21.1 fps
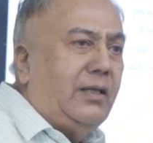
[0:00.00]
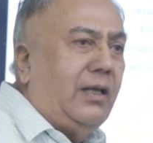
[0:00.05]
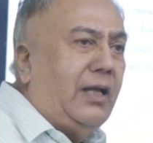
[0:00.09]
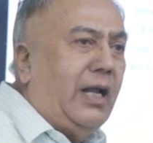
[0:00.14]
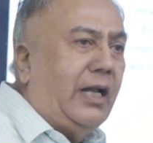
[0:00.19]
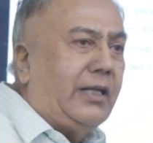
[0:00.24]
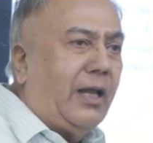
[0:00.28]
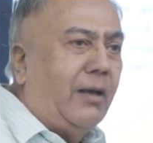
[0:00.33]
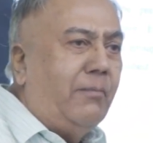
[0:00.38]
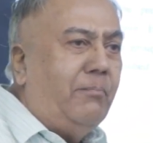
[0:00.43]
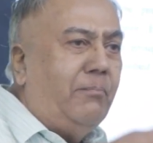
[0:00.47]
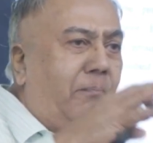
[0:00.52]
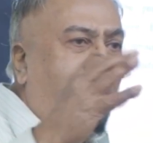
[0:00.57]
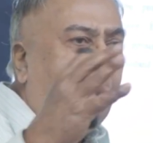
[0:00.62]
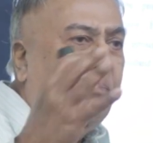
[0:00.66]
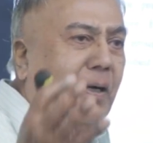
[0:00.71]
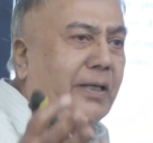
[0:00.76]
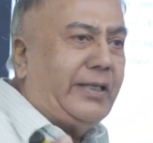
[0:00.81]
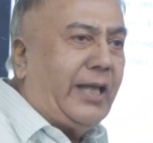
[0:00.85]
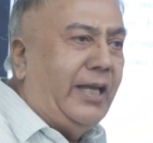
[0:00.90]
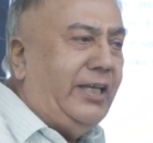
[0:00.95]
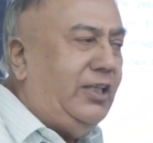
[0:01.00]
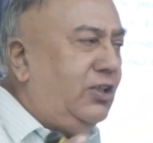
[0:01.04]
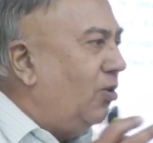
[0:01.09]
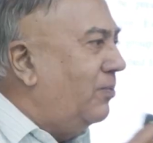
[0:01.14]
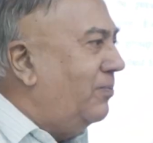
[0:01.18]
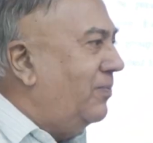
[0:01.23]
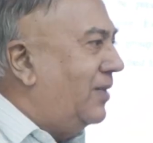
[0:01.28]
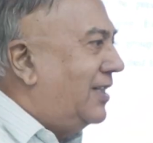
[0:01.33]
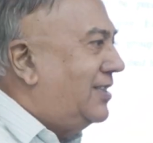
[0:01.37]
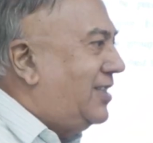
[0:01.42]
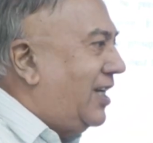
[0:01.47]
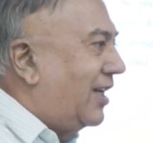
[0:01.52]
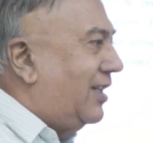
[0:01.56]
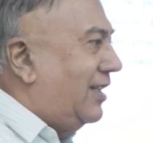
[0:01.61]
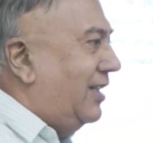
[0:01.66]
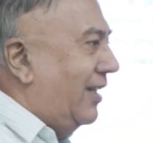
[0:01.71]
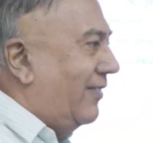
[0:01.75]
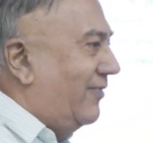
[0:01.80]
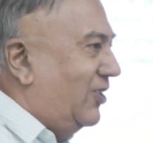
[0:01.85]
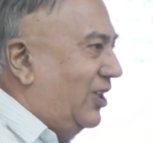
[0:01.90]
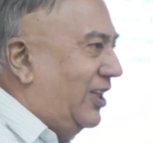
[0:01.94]
ghatam pataitum na
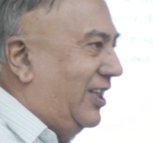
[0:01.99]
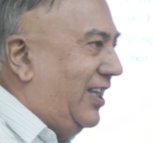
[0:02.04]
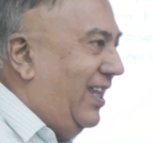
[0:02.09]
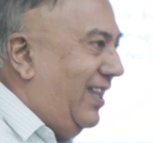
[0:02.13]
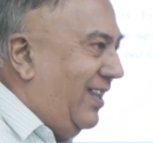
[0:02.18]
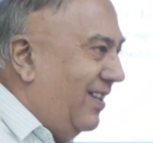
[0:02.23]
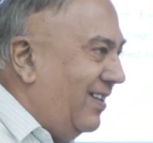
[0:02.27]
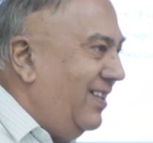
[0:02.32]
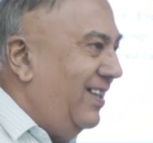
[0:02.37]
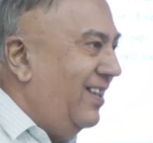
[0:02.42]
shaknavanti.